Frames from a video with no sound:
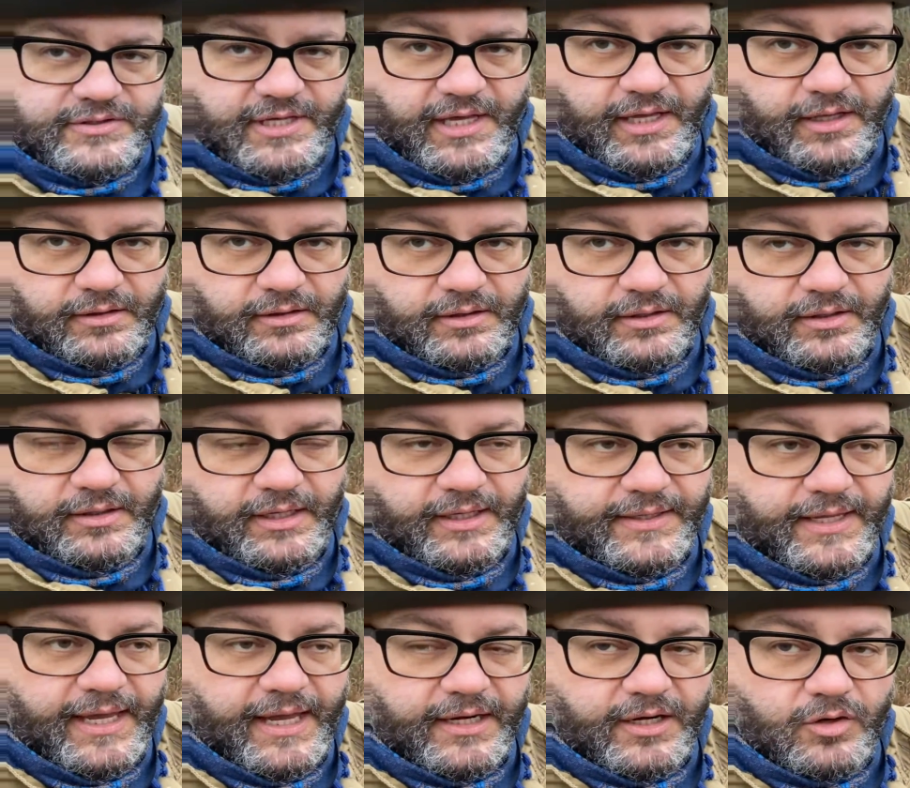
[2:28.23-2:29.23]
hill, and
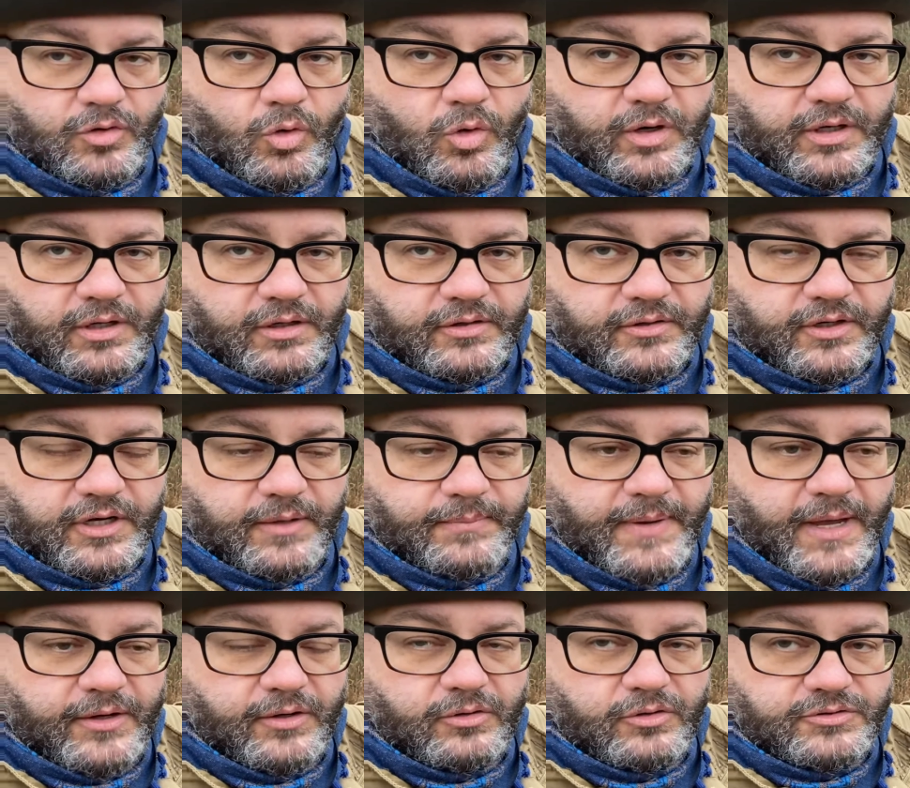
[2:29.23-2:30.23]
they get an order. The
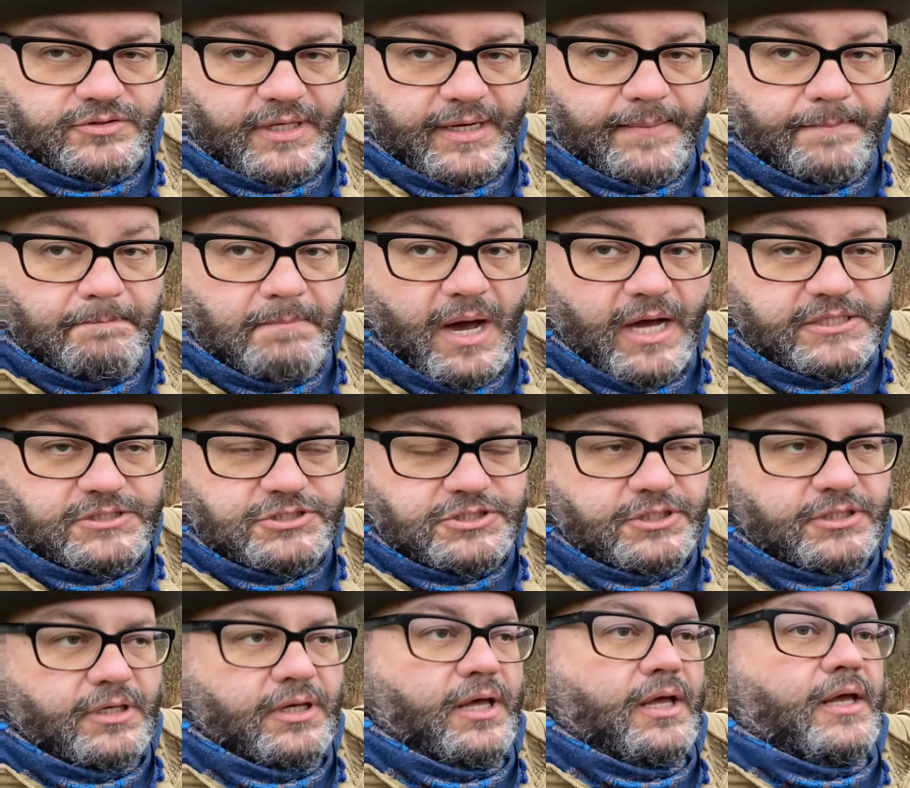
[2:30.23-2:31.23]
commander, Lieutenant Mudge,
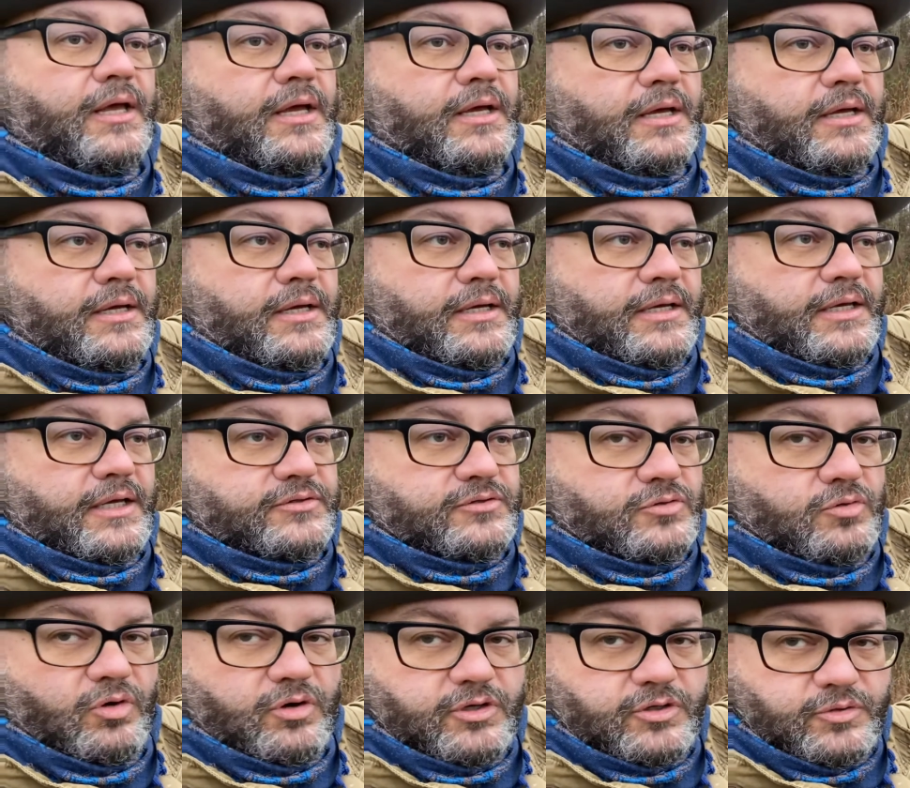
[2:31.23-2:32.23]
gets an
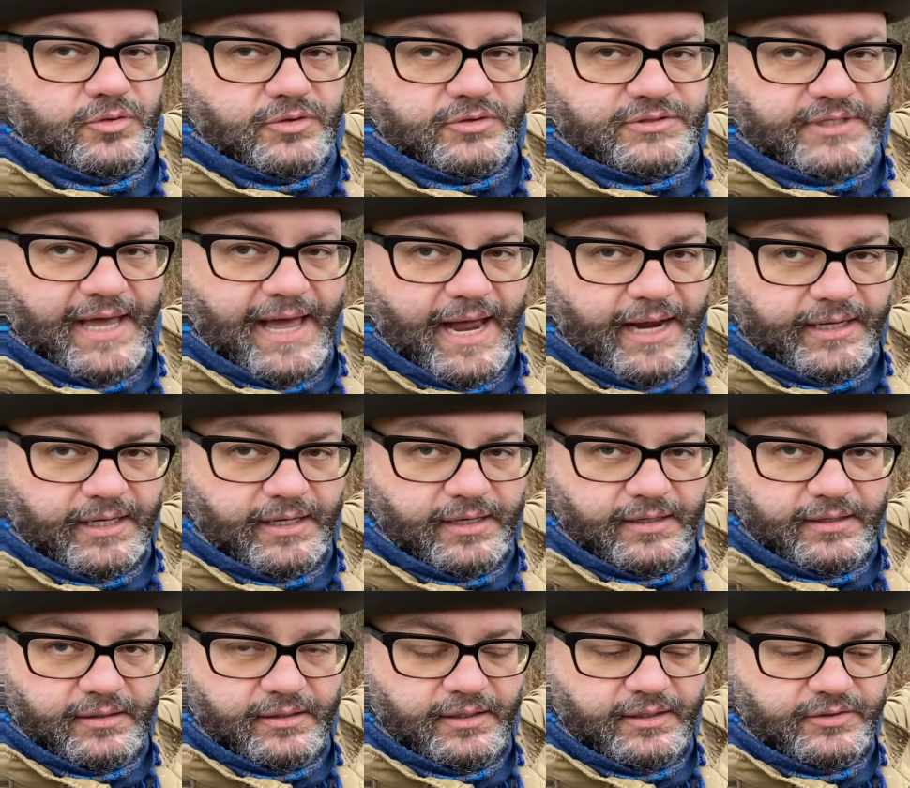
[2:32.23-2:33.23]
order to attack.
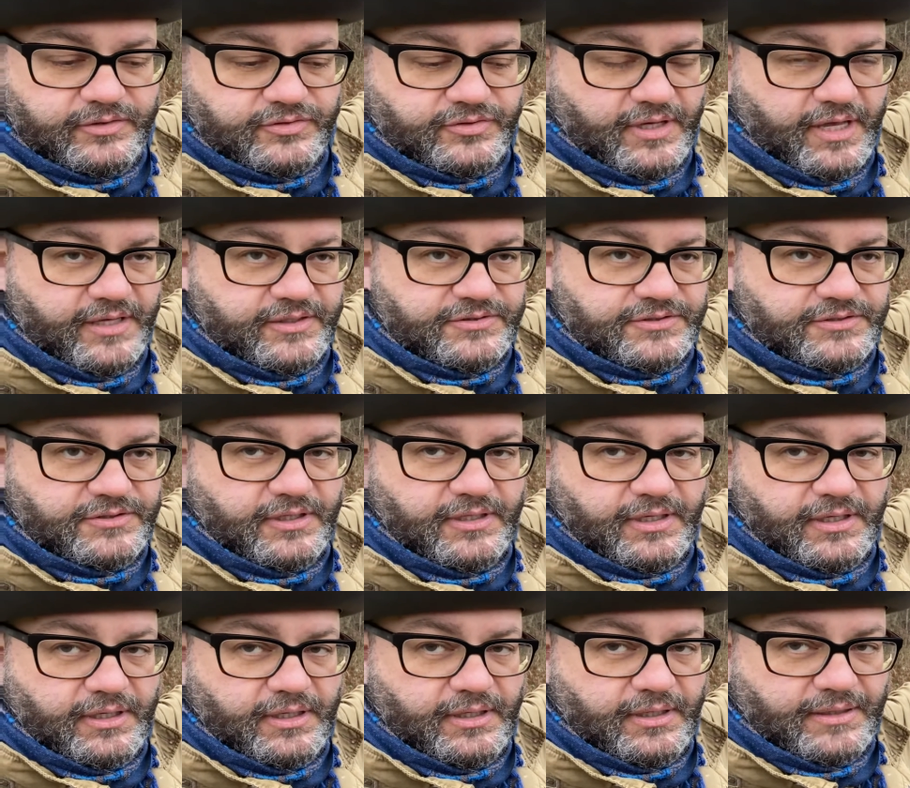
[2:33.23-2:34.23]
He says,
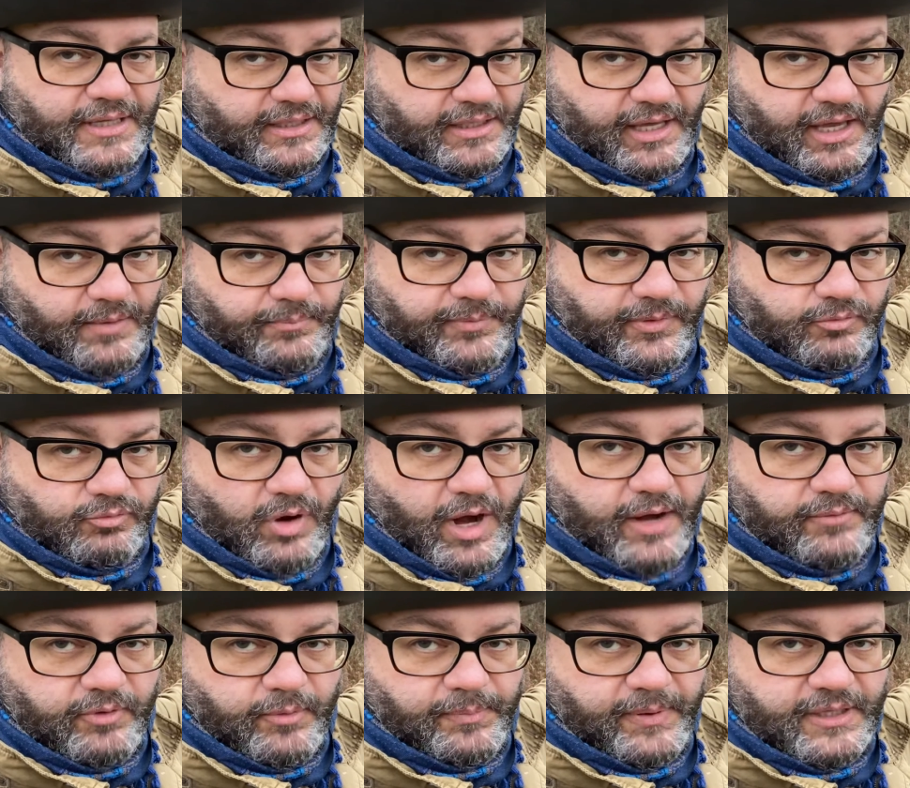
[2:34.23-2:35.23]
that can't be right.
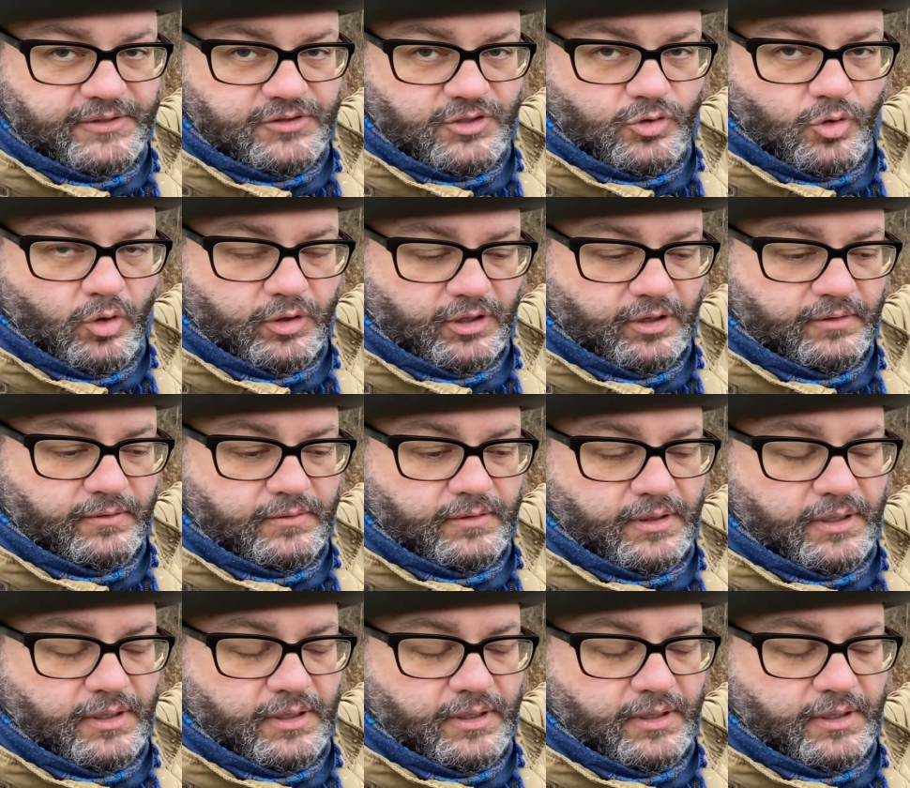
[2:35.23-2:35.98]
Repeat the order.